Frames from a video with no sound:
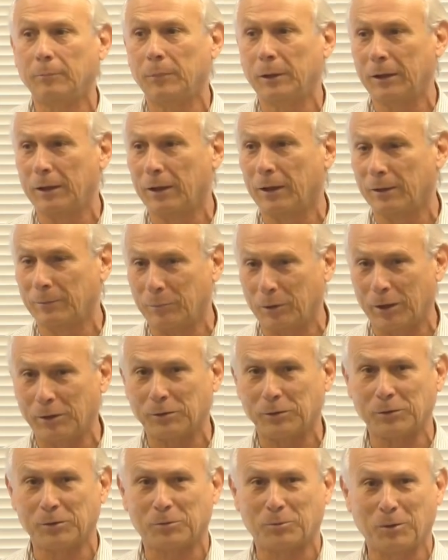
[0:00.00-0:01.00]
May God
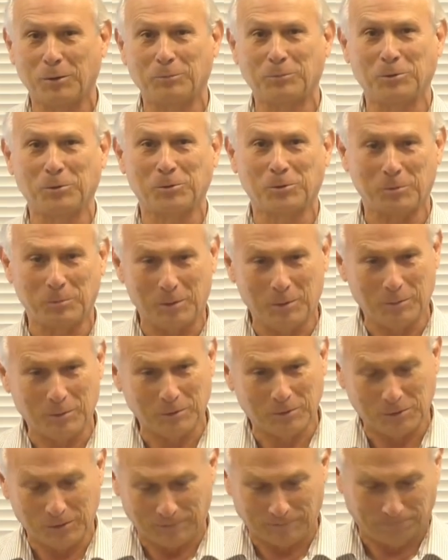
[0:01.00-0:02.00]
bless his scriptures. You may
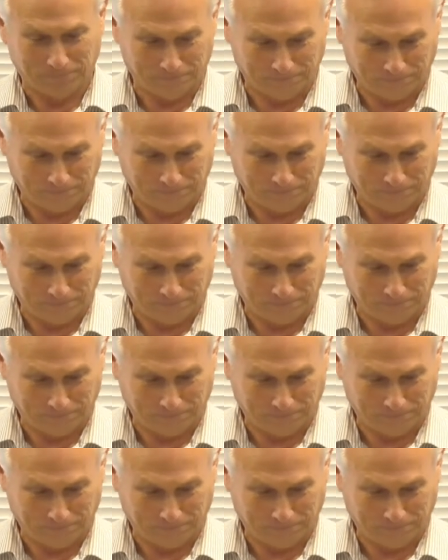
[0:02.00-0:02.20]
be seated.